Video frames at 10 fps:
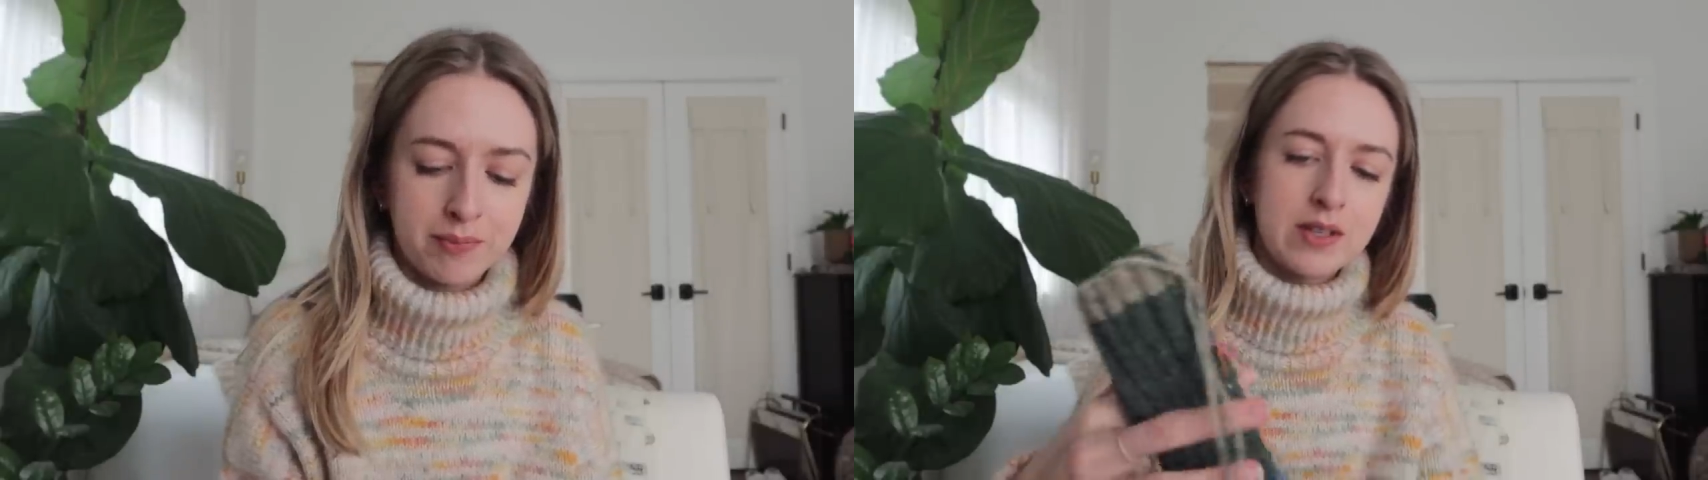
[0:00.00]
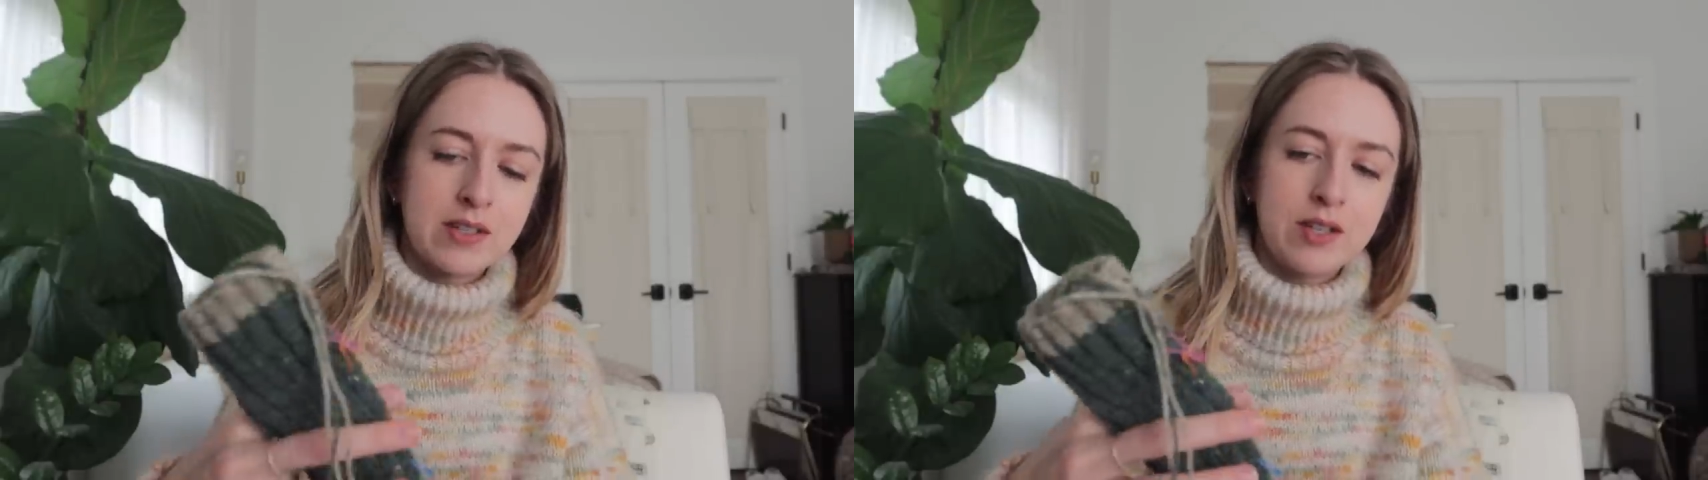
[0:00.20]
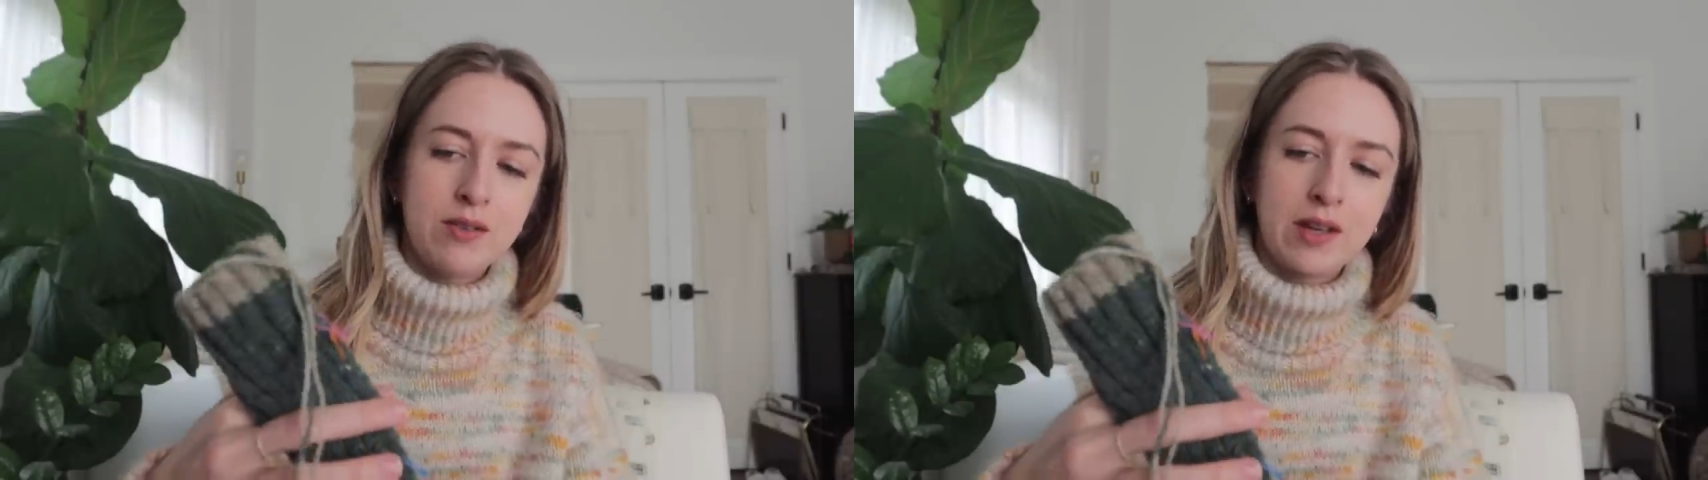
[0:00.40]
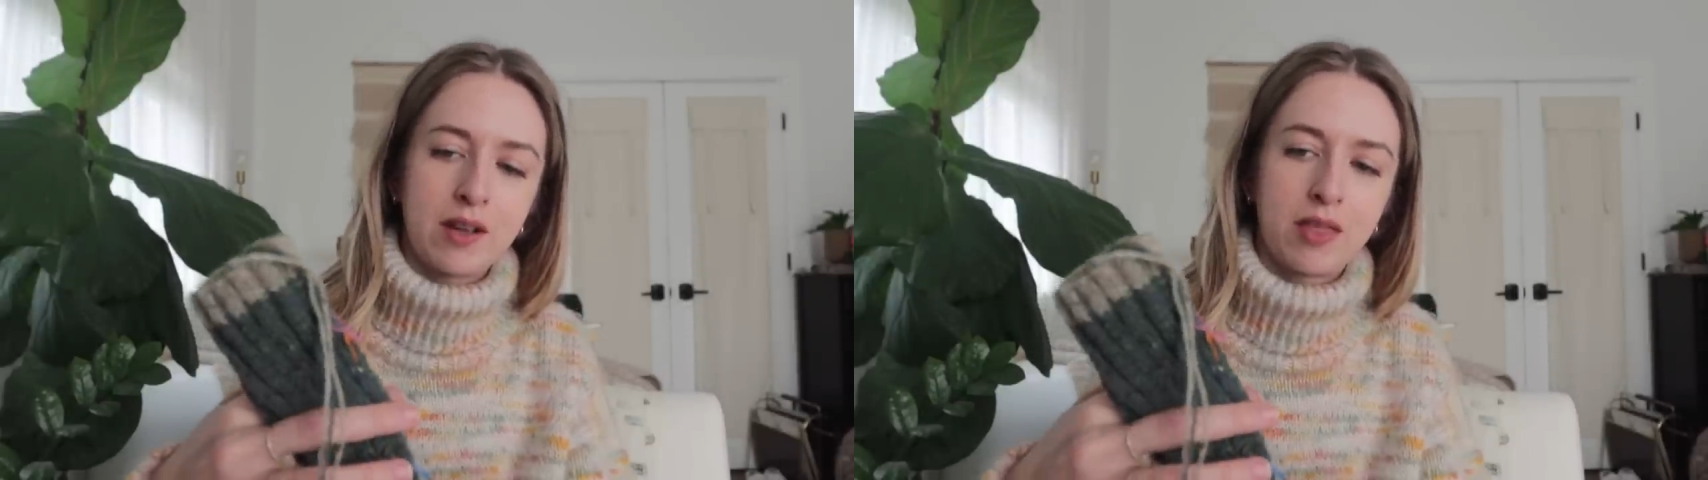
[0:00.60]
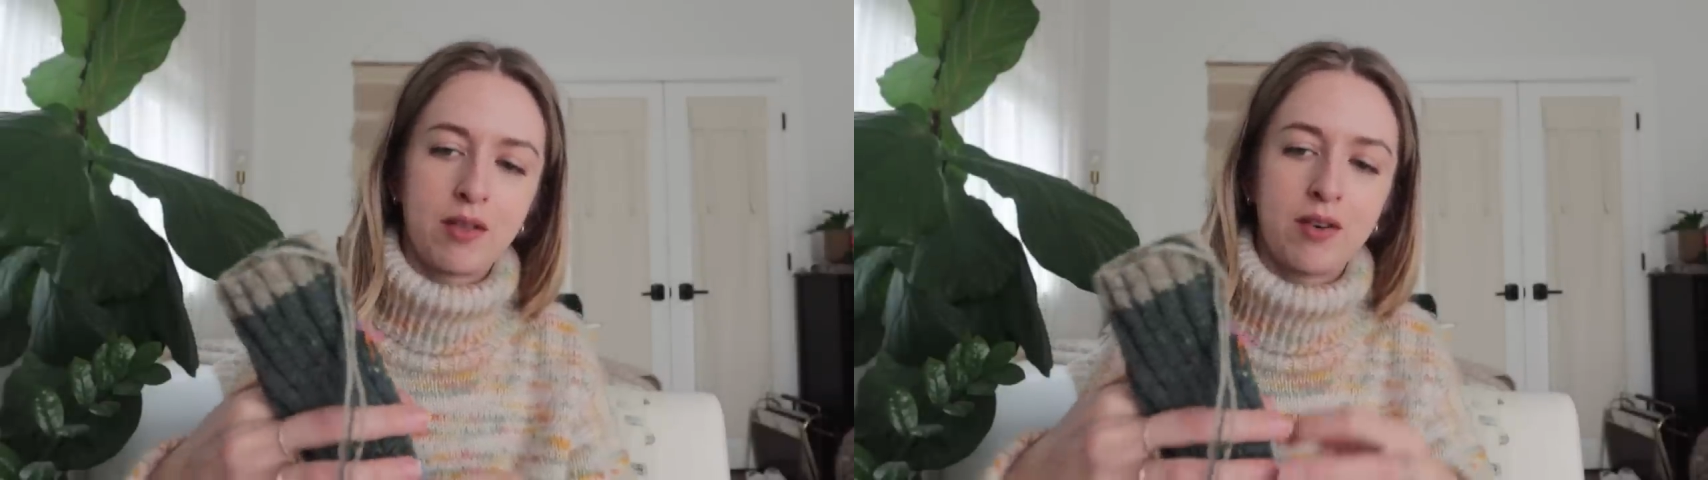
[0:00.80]
says to do like
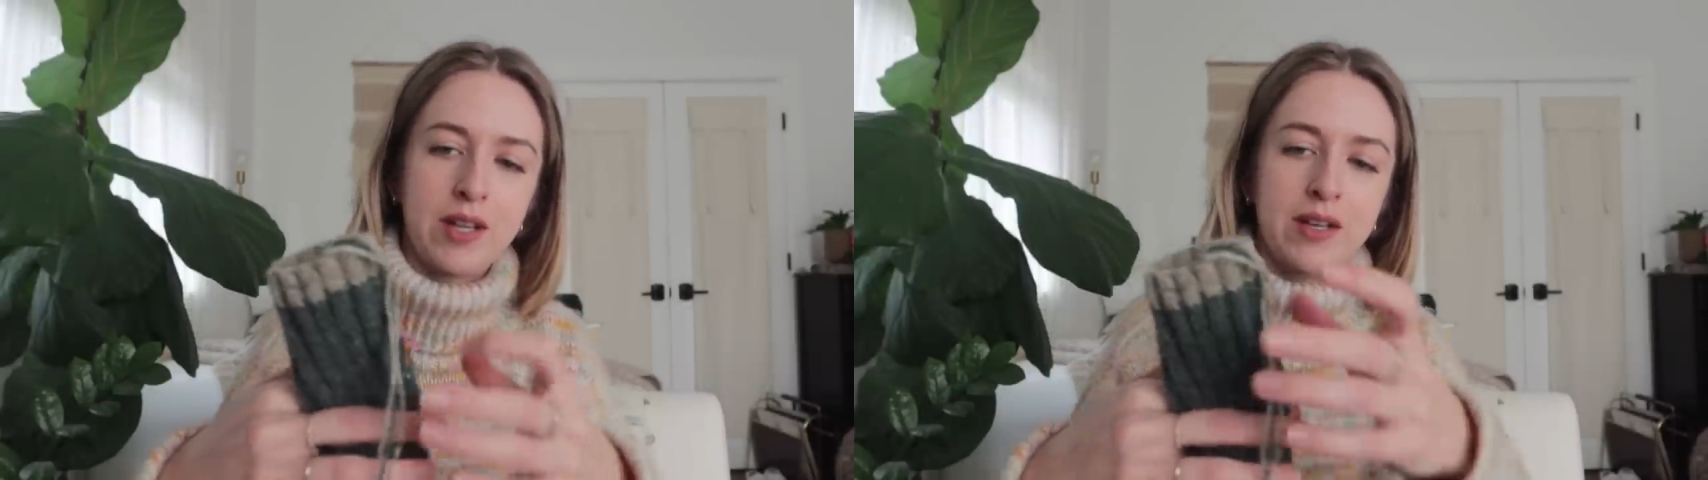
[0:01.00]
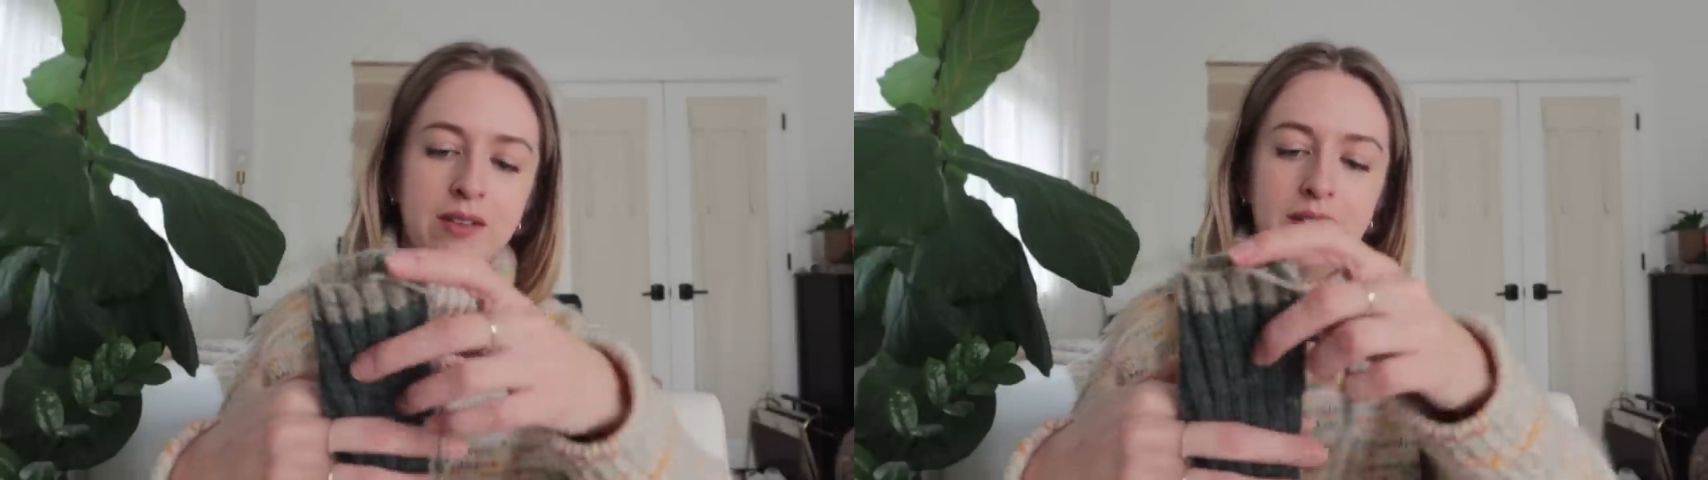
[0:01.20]
a 30